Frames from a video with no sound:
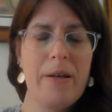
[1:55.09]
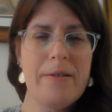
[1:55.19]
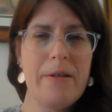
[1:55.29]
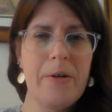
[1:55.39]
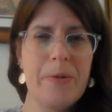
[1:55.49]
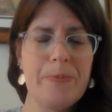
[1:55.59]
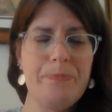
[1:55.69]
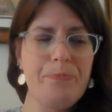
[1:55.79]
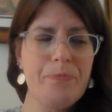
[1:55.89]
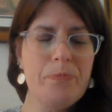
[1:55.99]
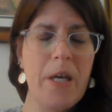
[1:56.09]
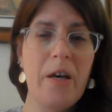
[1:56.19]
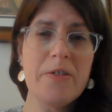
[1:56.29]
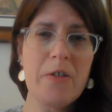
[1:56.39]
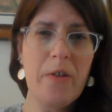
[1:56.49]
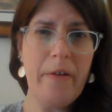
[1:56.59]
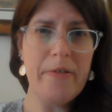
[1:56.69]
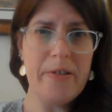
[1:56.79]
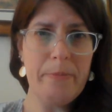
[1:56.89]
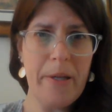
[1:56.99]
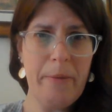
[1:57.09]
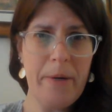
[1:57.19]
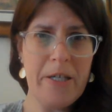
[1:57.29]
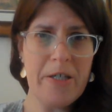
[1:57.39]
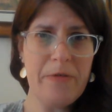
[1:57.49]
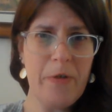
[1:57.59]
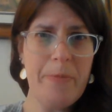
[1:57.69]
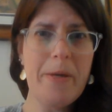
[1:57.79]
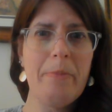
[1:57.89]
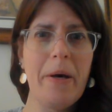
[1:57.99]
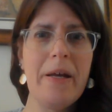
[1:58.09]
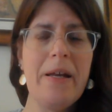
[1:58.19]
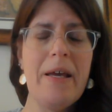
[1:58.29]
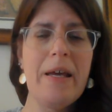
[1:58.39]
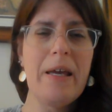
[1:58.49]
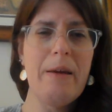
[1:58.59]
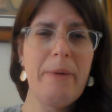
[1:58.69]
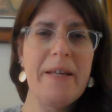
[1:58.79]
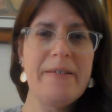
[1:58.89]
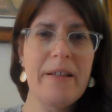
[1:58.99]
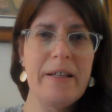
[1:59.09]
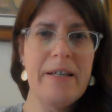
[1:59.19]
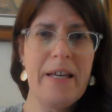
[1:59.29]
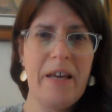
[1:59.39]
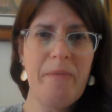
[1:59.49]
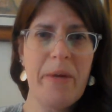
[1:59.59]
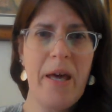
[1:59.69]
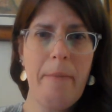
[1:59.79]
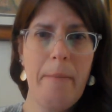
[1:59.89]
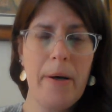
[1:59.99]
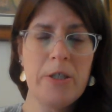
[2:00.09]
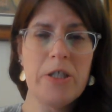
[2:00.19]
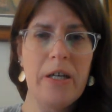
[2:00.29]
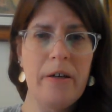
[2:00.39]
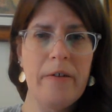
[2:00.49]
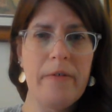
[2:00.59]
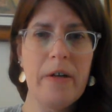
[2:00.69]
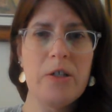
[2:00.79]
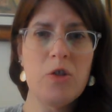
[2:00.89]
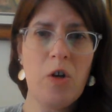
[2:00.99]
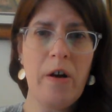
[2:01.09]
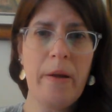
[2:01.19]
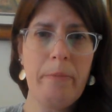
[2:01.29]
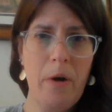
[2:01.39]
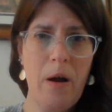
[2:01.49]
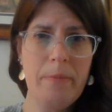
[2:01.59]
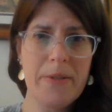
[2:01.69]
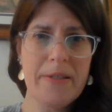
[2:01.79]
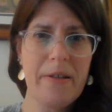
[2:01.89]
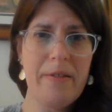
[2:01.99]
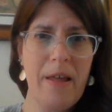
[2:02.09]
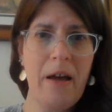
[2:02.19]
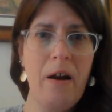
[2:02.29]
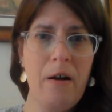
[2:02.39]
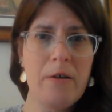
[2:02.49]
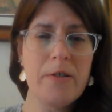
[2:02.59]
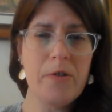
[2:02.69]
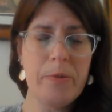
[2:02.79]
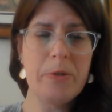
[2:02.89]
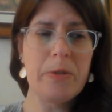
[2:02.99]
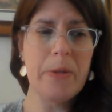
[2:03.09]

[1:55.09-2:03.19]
So he also left some blank pages for me, but he basically gave me a bunch of drawing prompts that are scripture